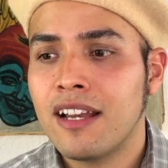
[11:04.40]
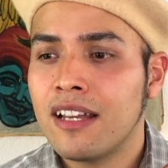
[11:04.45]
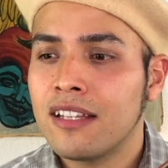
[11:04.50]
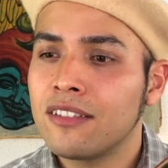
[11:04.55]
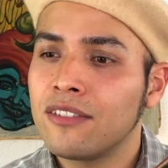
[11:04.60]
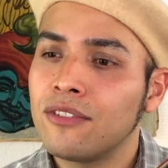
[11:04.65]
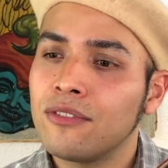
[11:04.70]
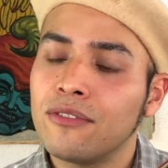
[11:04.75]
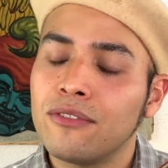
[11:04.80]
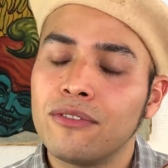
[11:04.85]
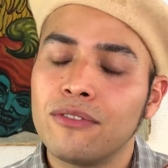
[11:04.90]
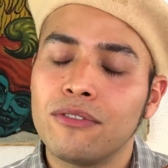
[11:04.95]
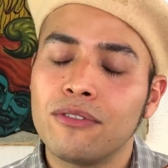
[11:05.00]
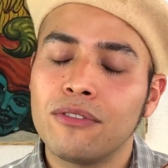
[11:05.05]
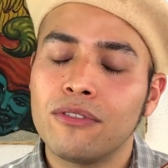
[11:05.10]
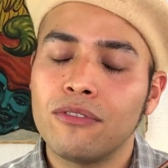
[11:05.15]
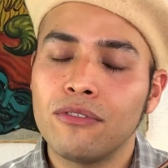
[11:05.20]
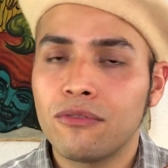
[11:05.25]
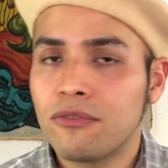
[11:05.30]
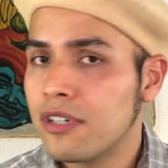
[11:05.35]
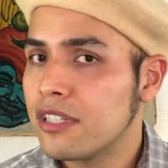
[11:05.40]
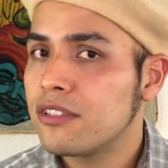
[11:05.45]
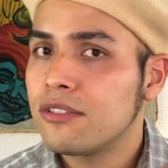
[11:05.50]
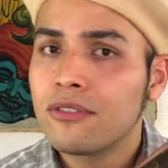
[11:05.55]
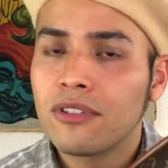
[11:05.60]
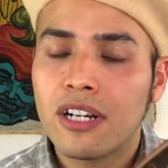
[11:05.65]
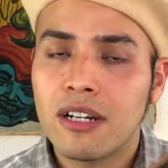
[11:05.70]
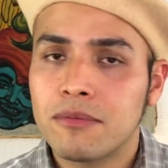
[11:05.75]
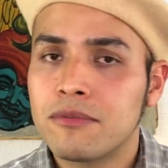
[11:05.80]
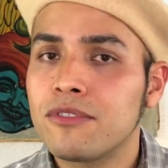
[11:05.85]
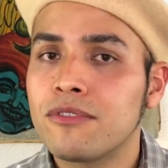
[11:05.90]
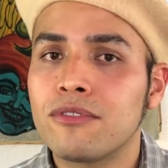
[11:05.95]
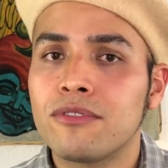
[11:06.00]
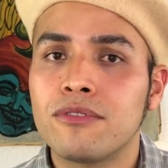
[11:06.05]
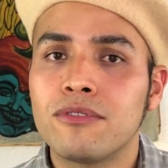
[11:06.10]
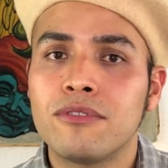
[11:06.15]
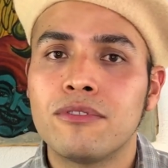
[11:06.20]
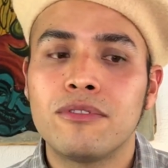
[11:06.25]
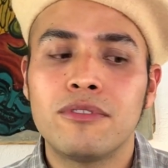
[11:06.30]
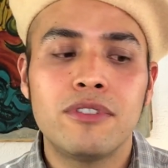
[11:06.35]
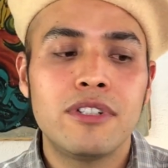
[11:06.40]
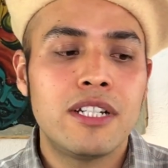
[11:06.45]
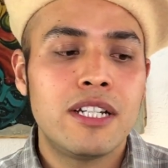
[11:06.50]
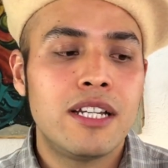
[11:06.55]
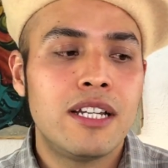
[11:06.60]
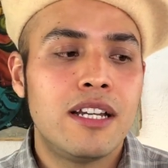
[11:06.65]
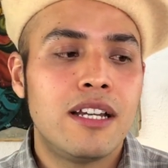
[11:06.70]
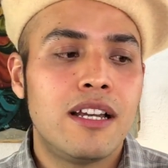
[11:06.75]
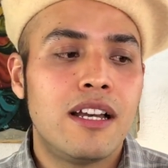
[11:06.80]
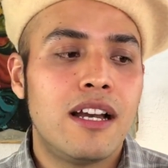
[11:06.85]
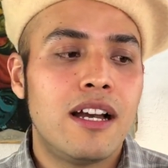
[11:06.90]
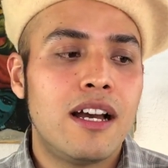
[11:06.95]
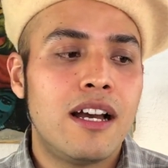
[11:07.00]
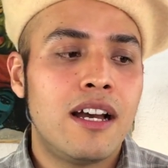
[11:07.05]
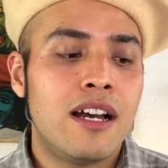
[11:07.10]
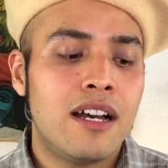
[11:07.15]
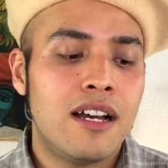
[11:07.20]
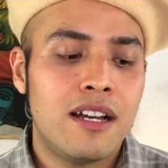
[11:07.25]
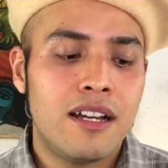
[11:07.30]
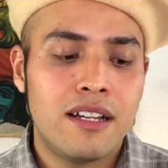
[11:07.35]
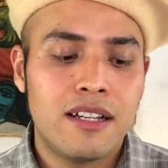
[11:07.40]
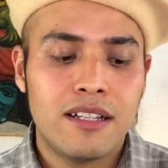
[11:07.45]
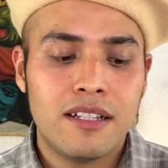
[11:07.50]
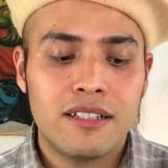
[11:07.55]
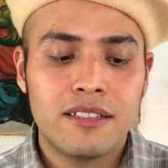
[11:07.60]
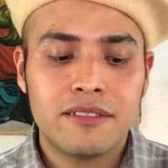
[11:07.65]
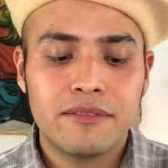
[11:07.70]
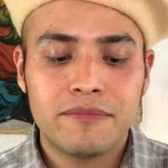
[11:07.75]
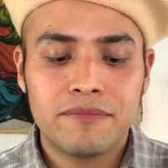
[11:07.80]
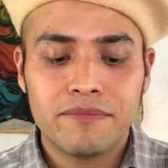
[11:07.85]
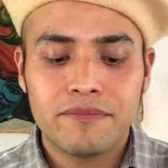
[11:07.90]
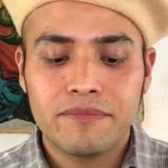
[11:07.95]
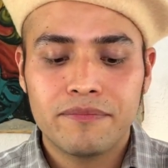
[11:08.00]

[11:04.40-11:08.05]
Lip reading: and you do what you have to do, and